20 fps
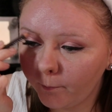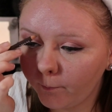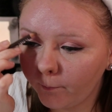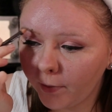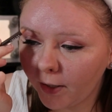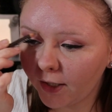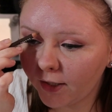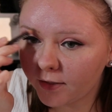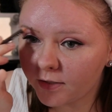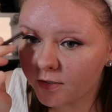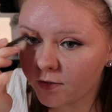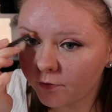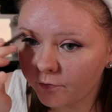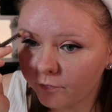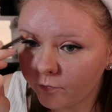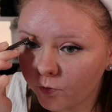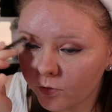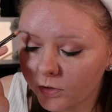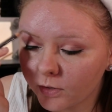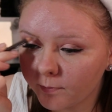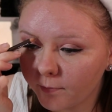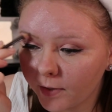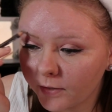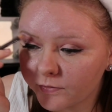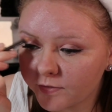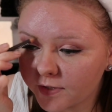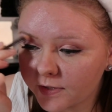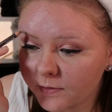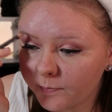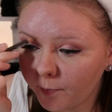But for the
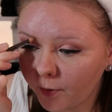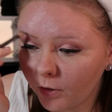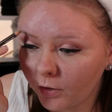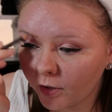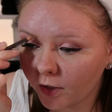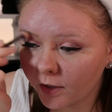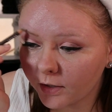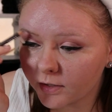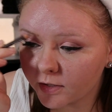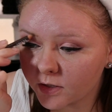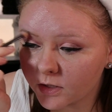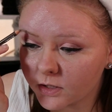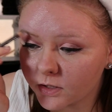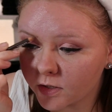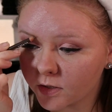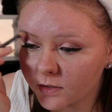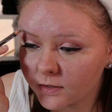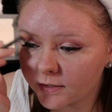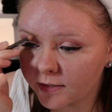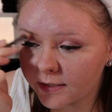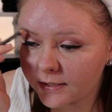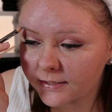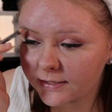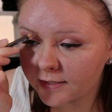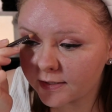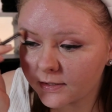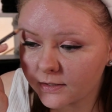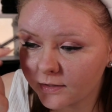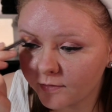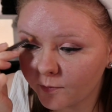most part,
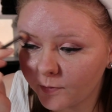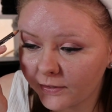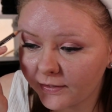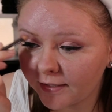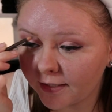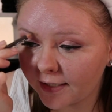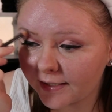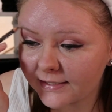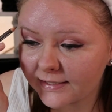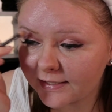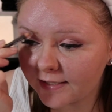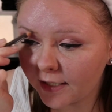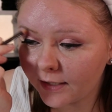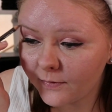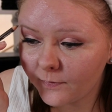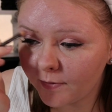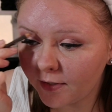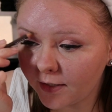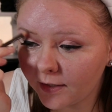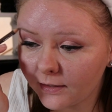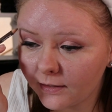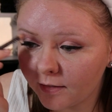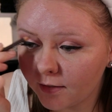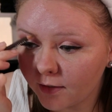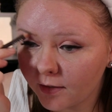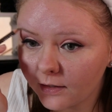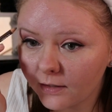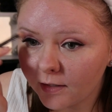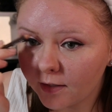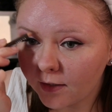this is the one that I stay with
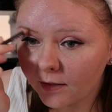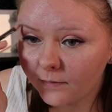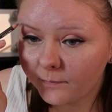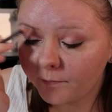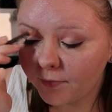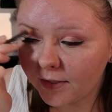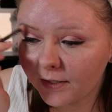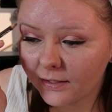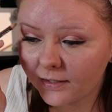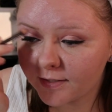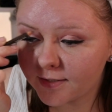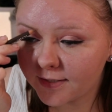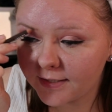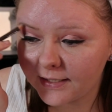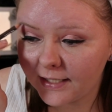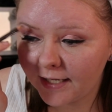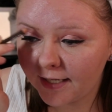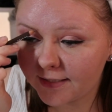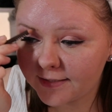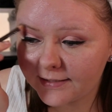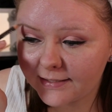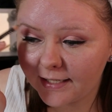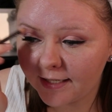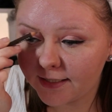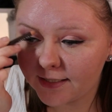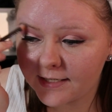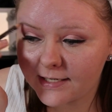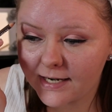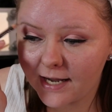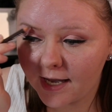because it has
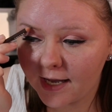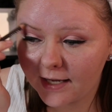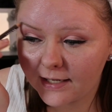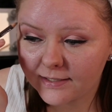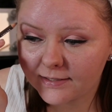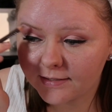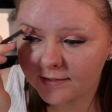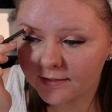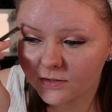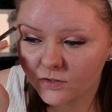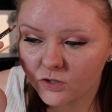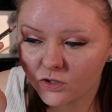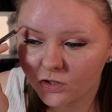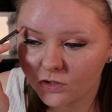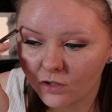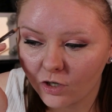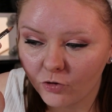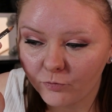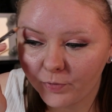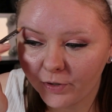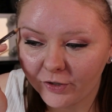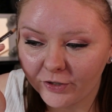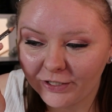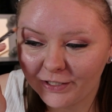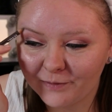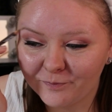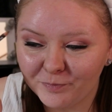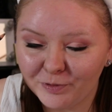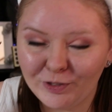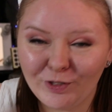that nice
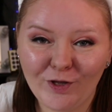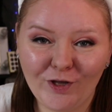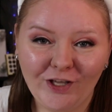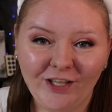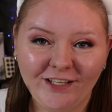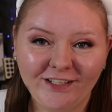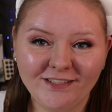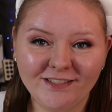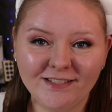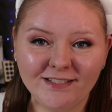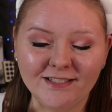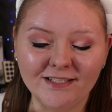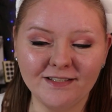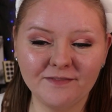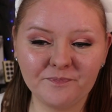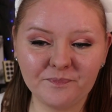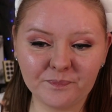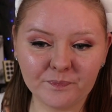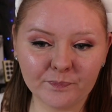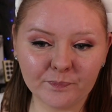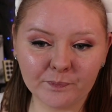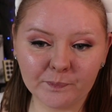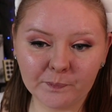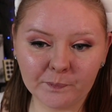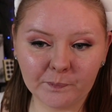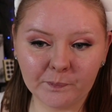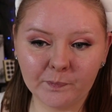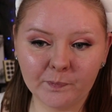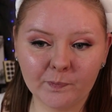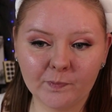strawberry blonde
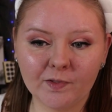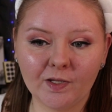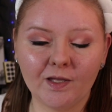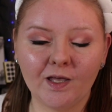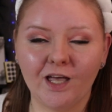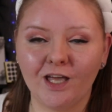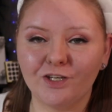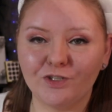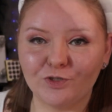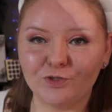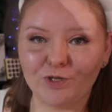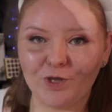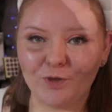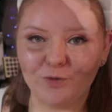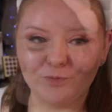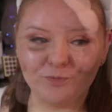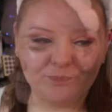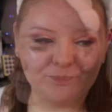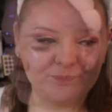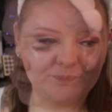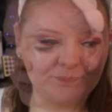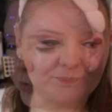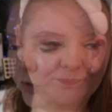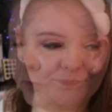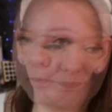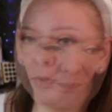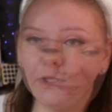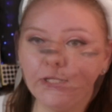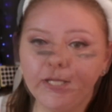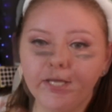undertone. For
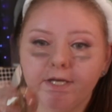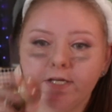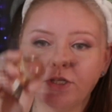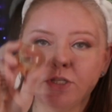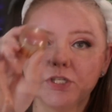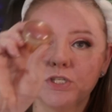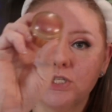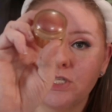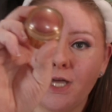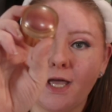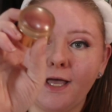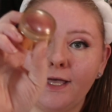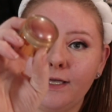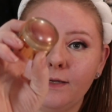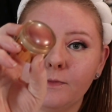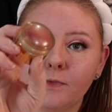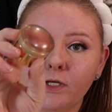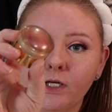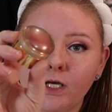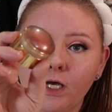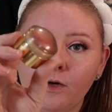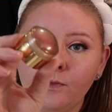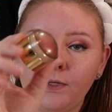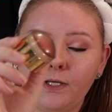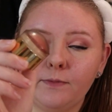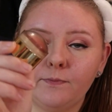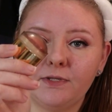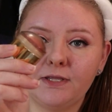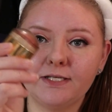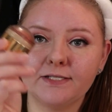blush, I am going to go
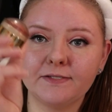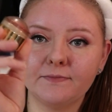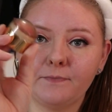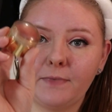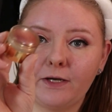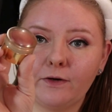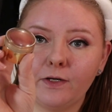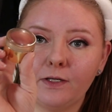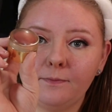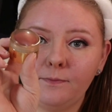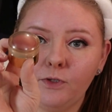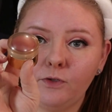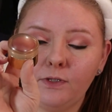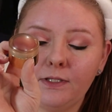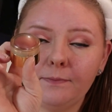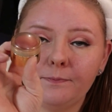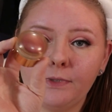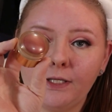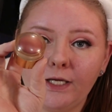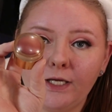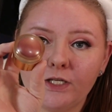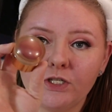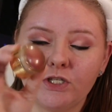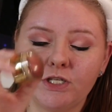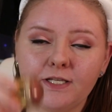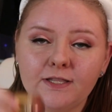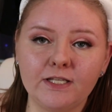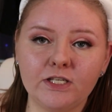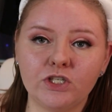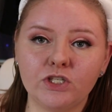in with this Merit Beauty blush
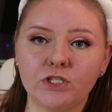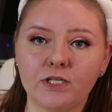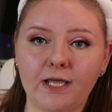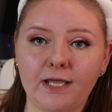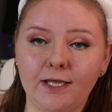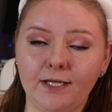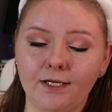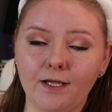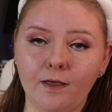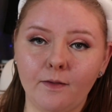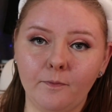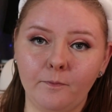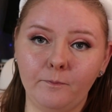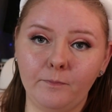in the shade